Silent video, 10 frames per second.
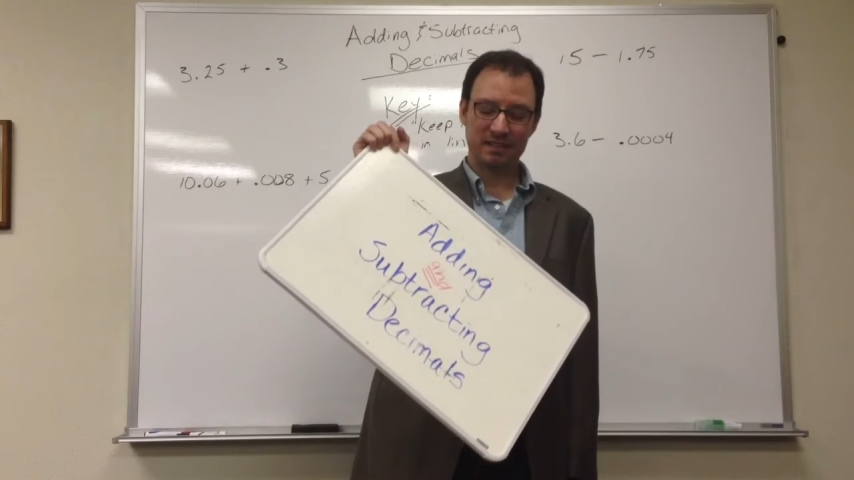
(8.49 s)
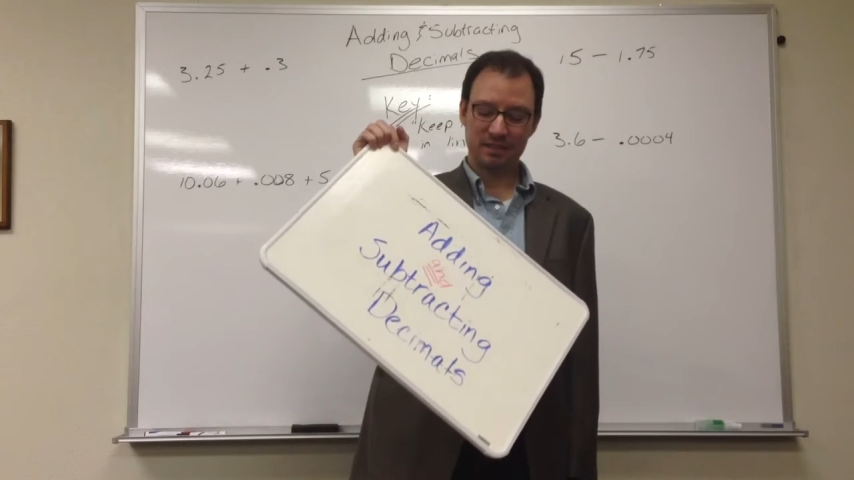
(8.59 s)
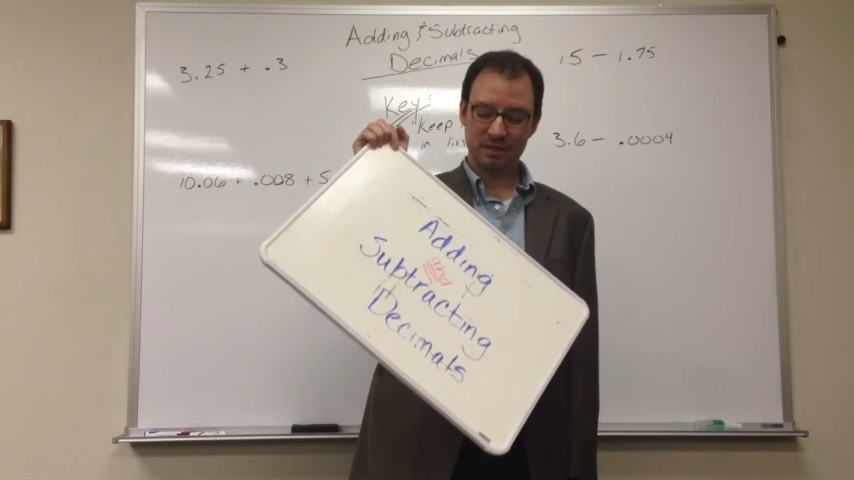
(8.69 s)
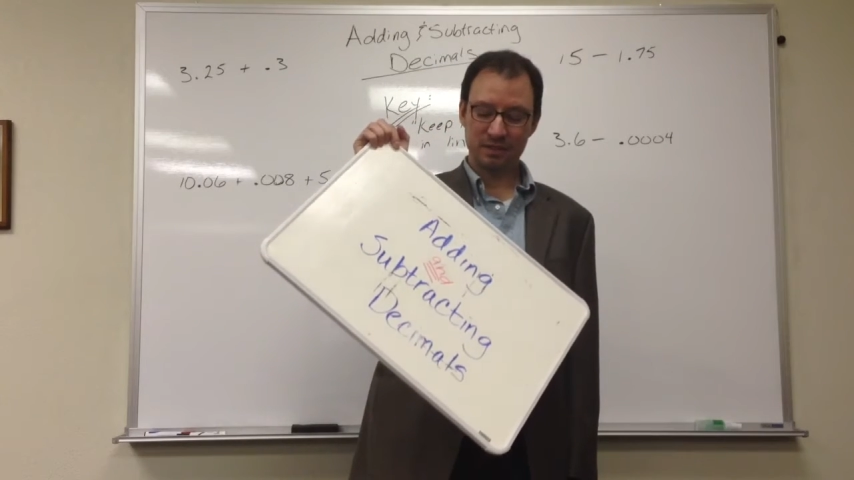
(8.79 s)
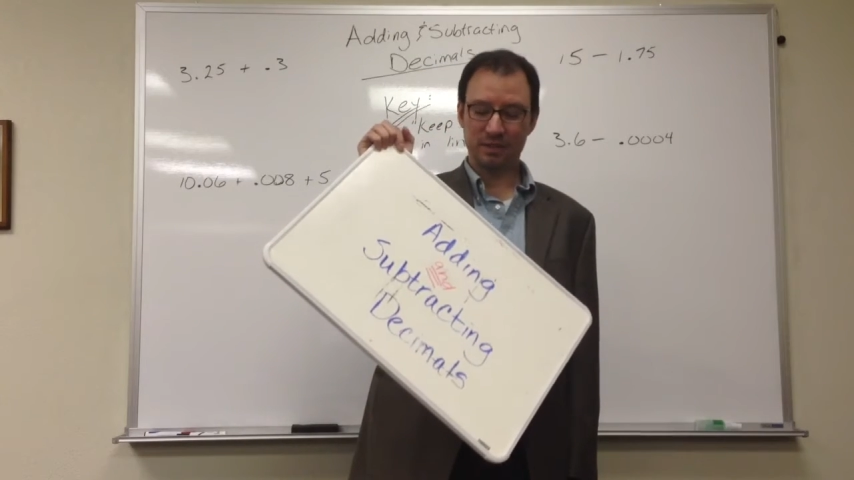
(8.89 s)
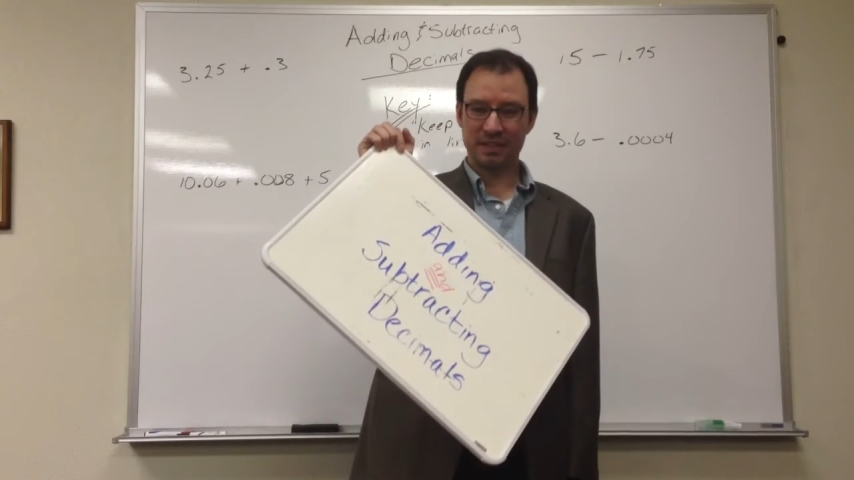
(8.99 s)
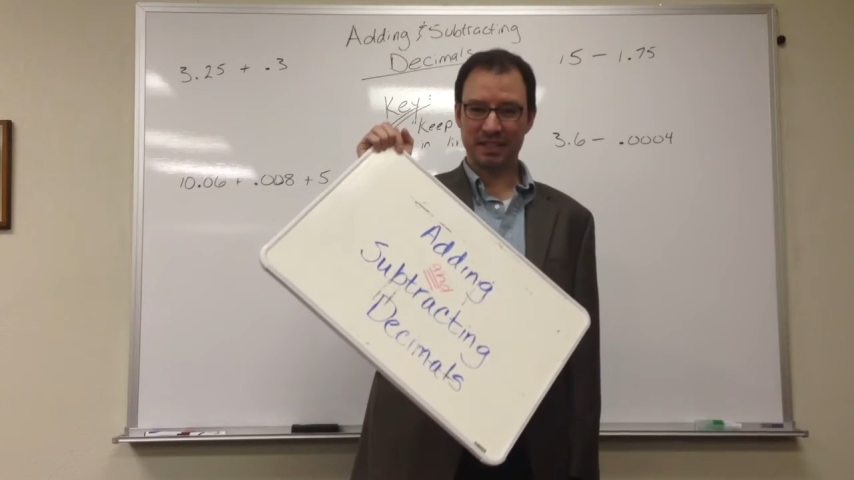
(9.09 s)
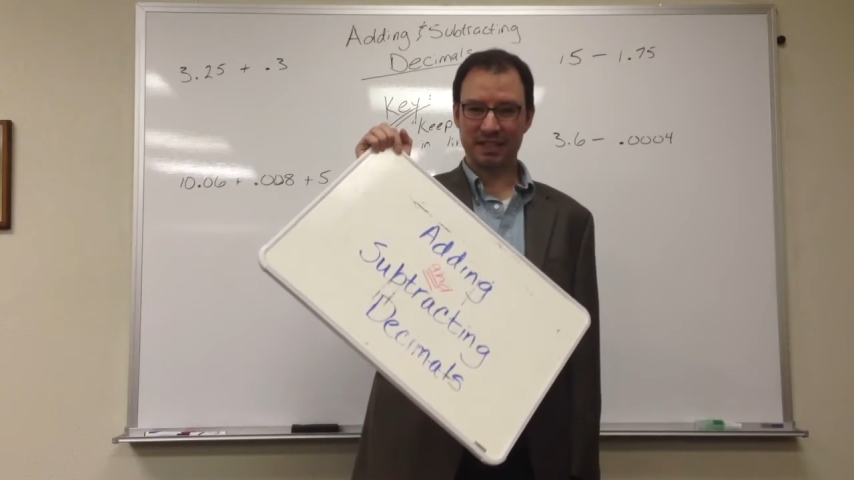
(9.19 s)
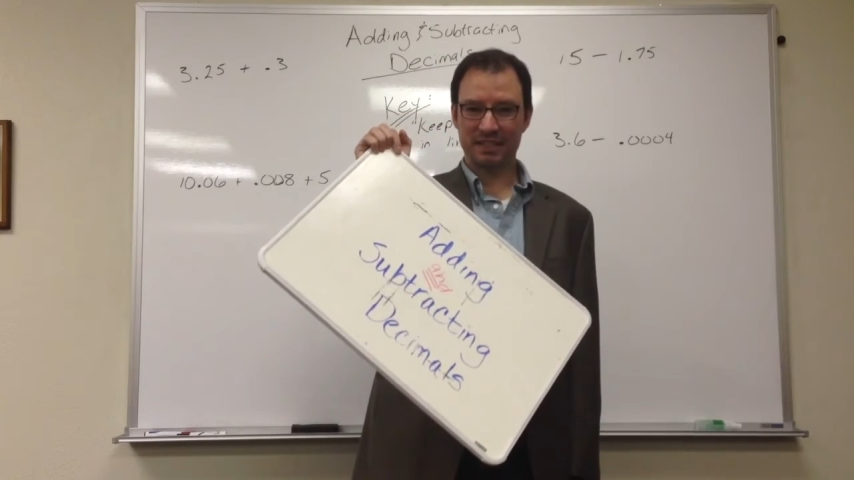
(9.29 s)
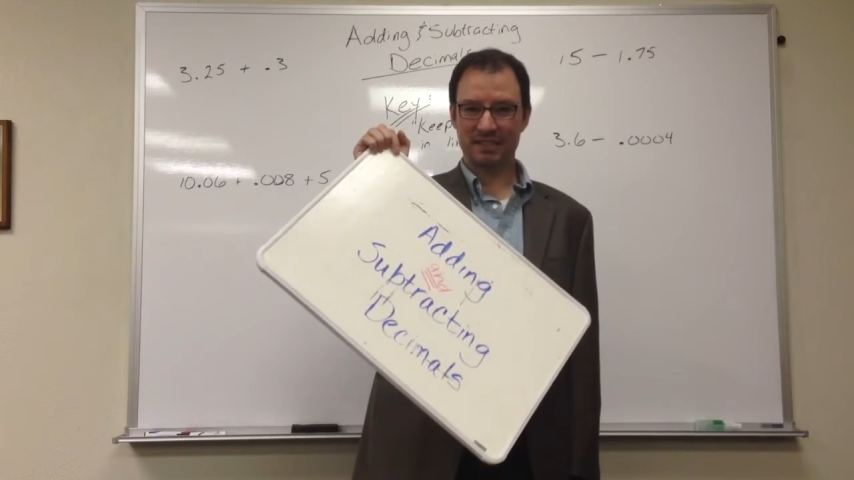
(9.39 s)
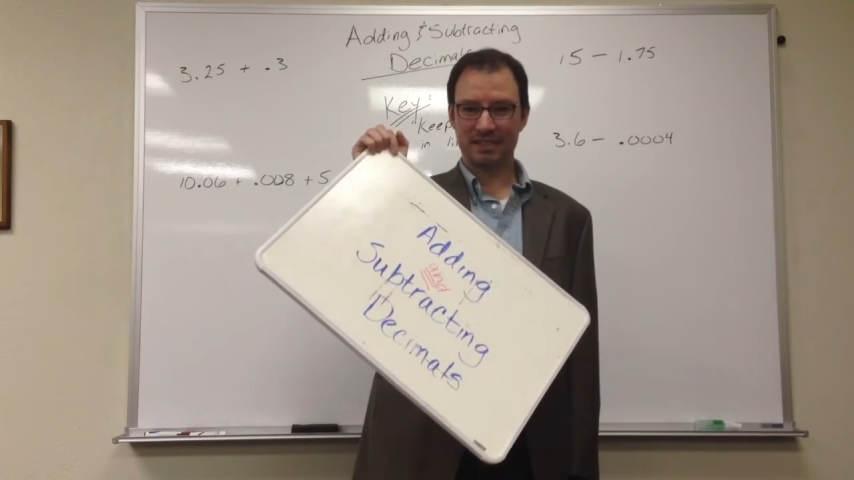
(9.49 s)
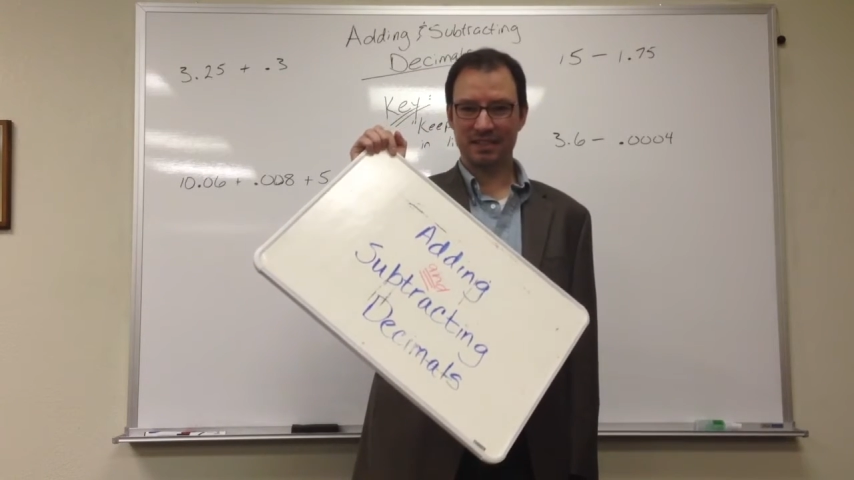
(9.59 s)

to learning this.